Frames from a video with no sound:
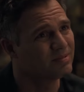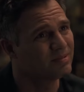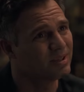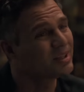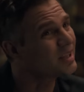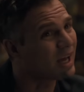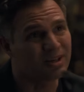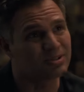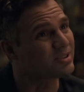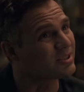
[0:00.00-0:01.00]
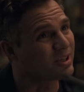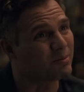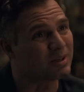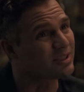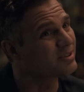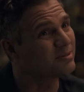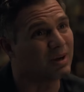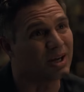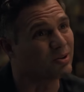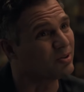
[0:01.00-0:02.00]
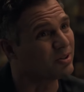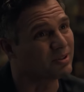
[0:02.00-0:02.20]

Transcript: But I thought diversity is our strength.